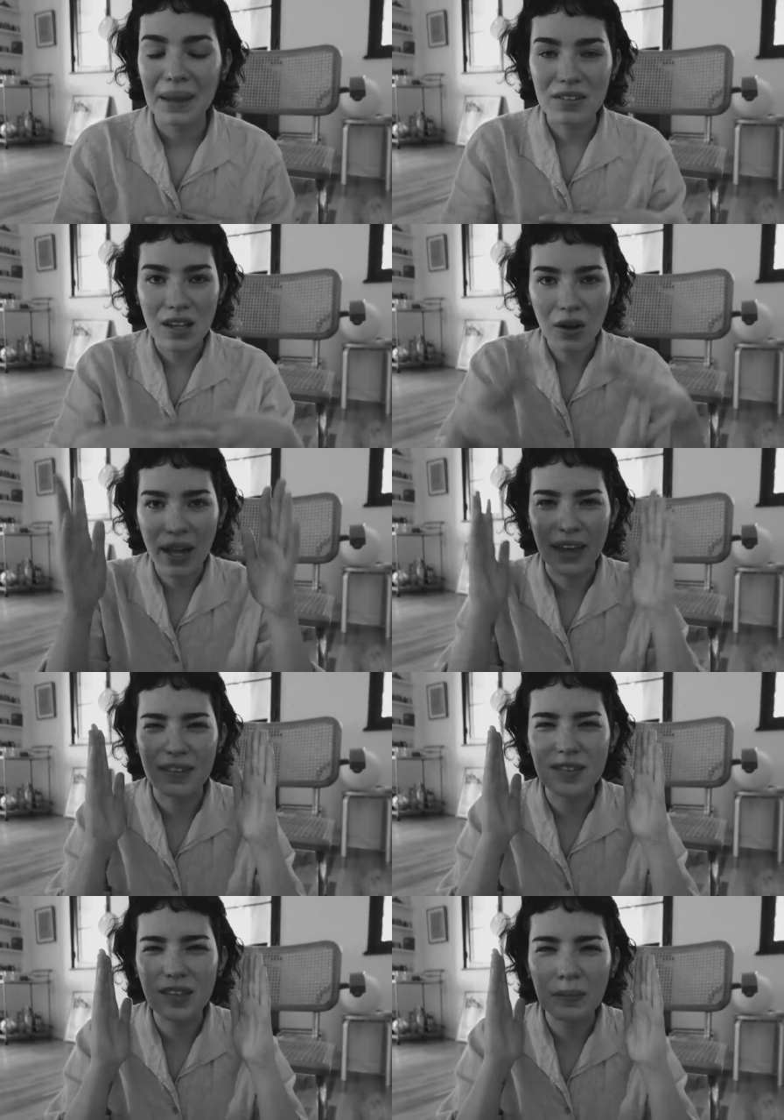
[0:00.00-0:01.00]
I was like, okay,
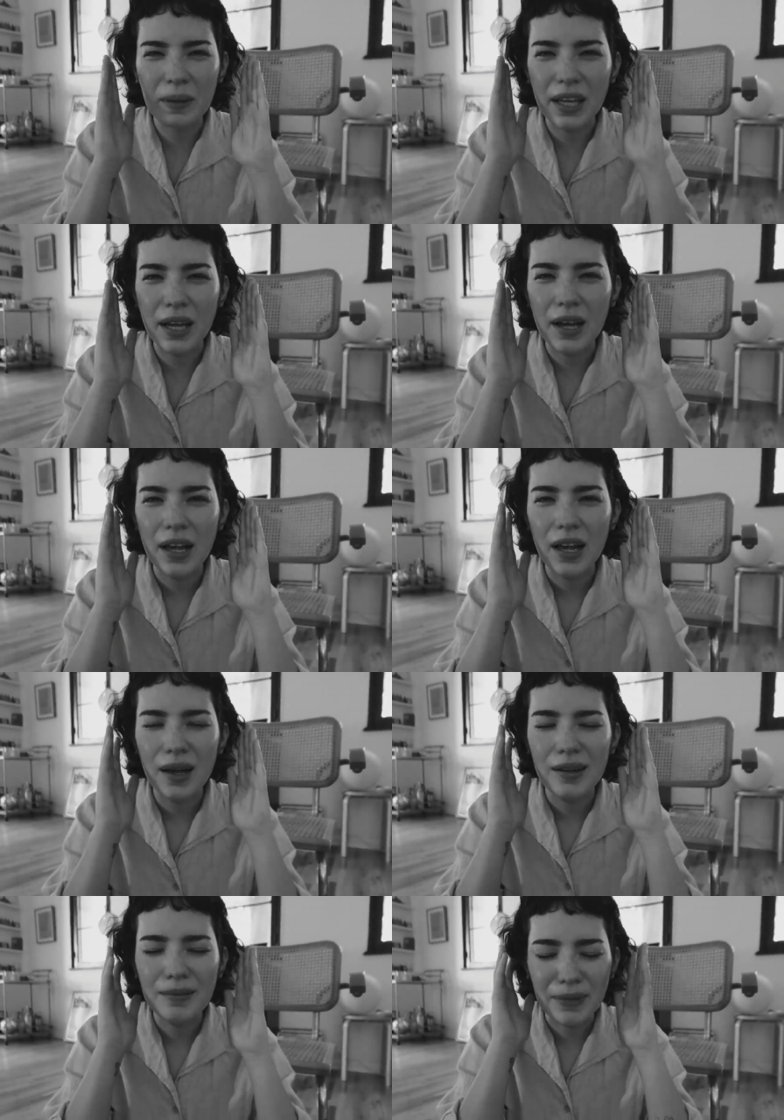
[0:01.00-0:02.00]
this is gonna be
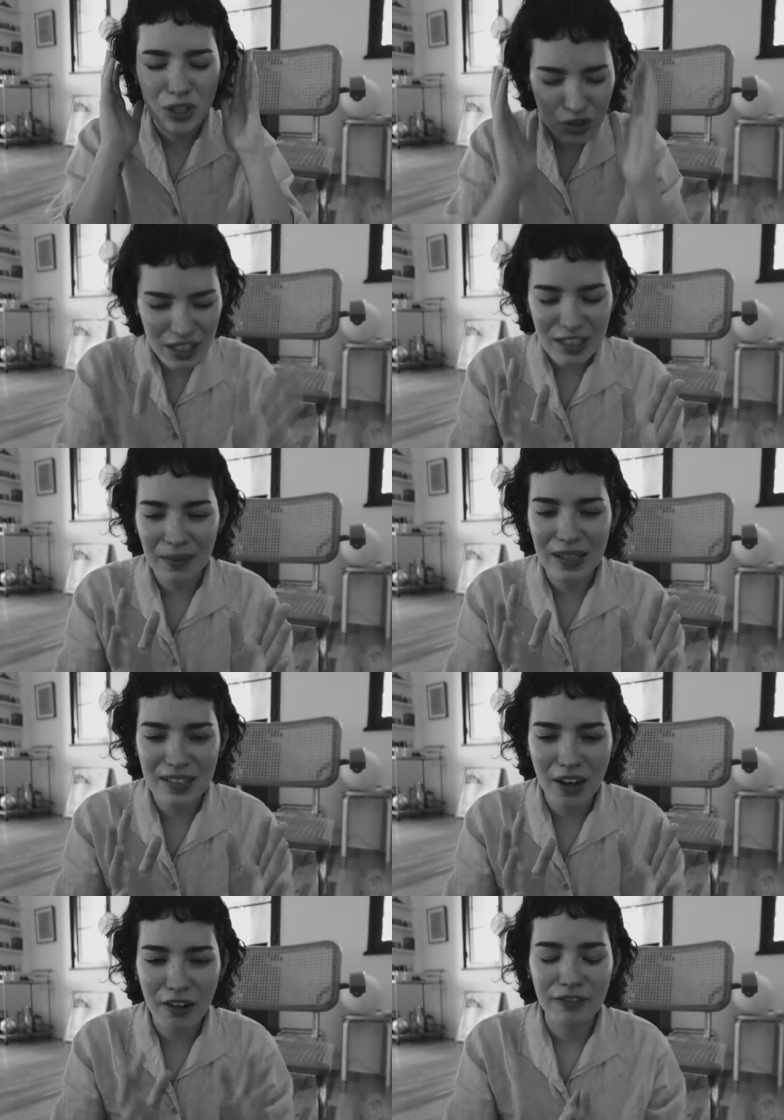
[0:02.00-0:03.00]
my treat to
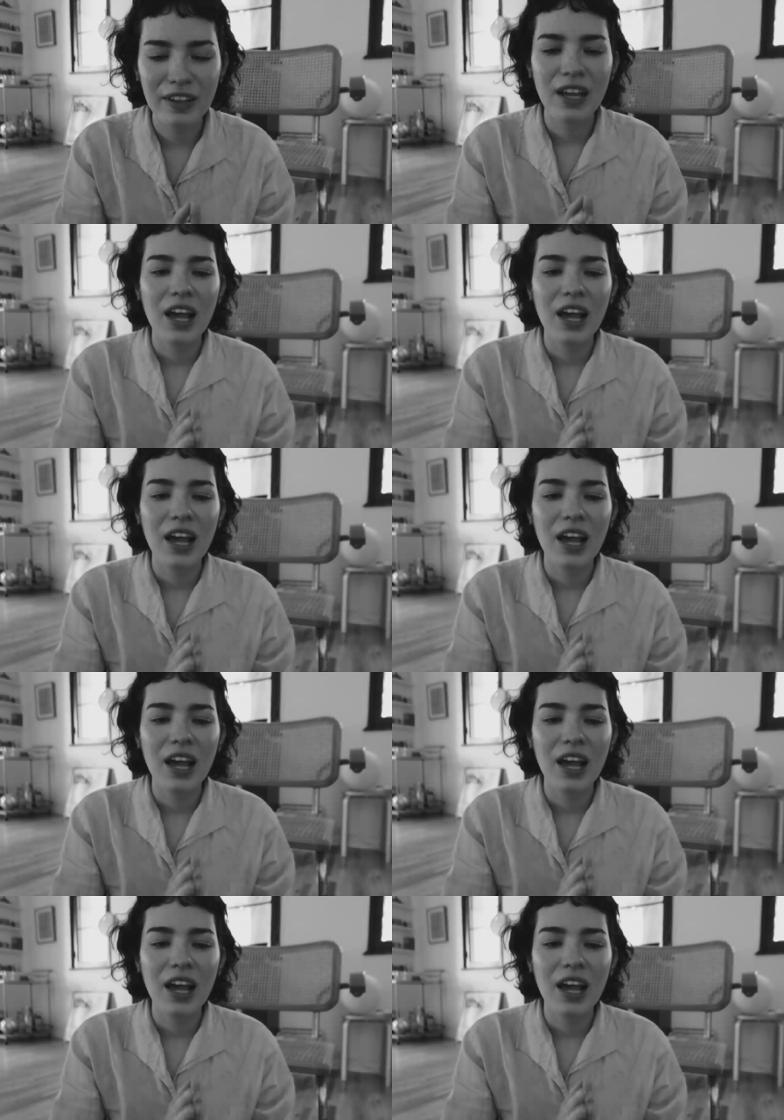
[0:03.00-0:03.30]
myself.